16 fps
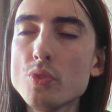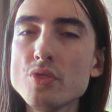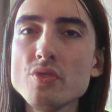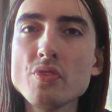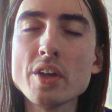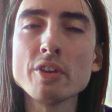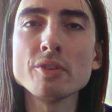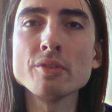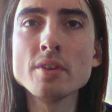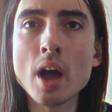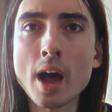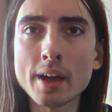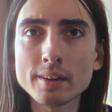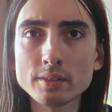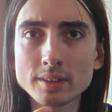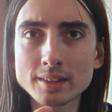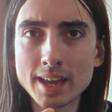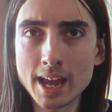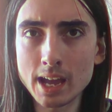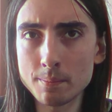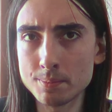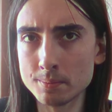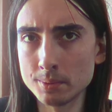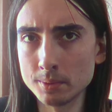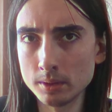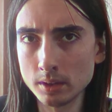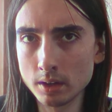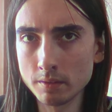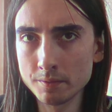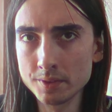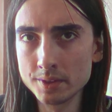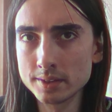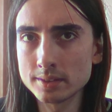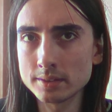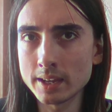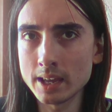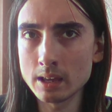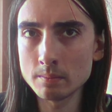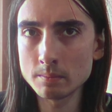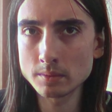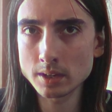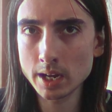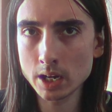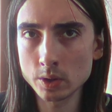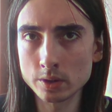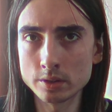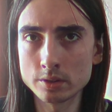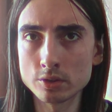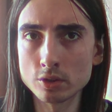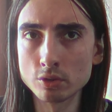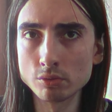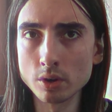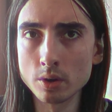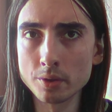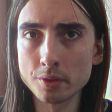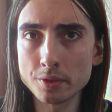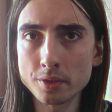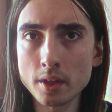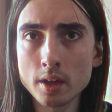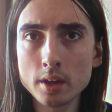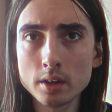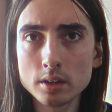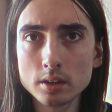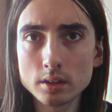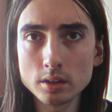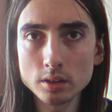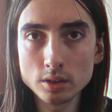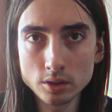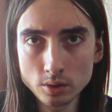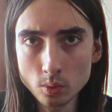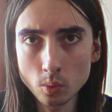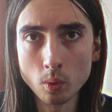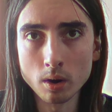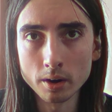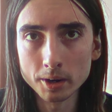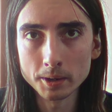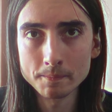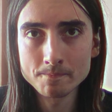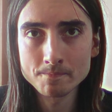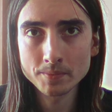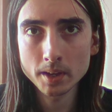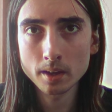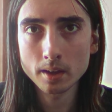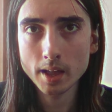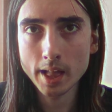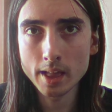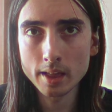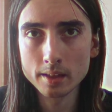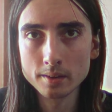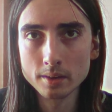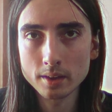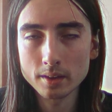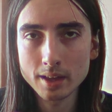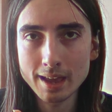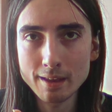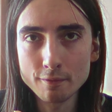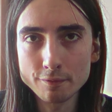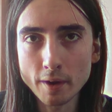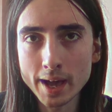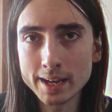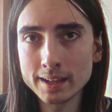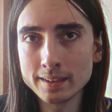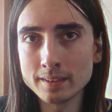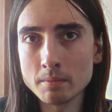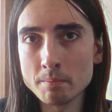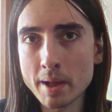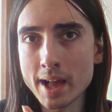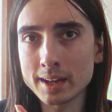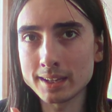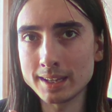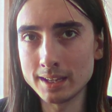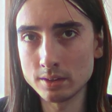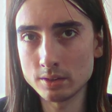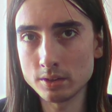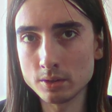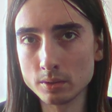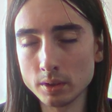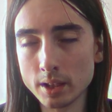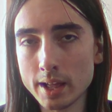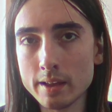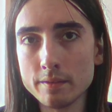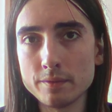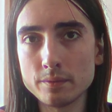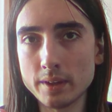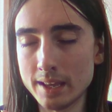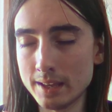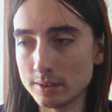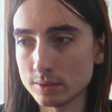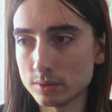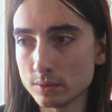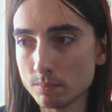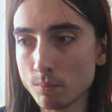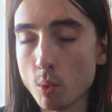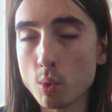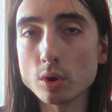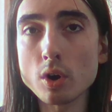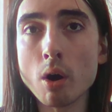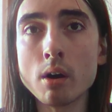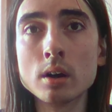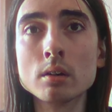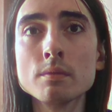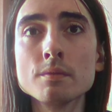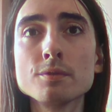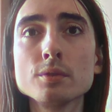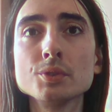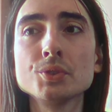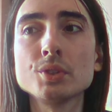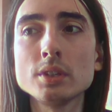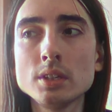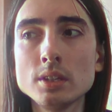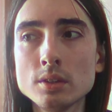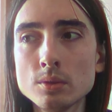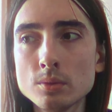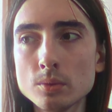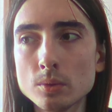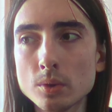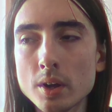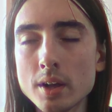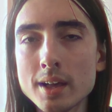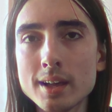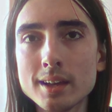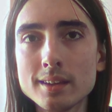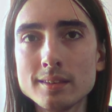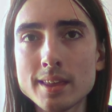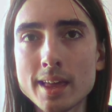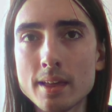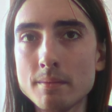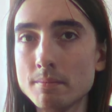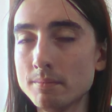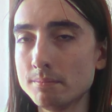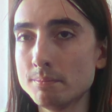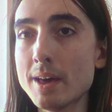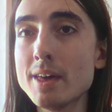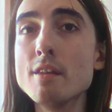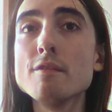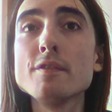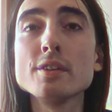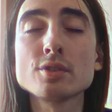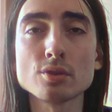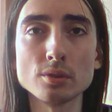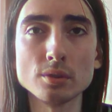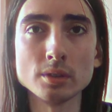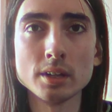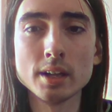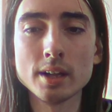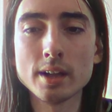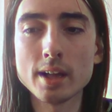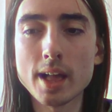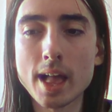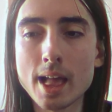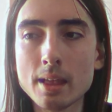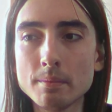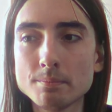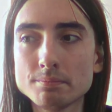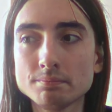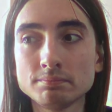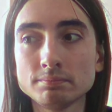they're not capable of the same character growth you are. And inviting them back into your life is more harmful to you than beneficial. And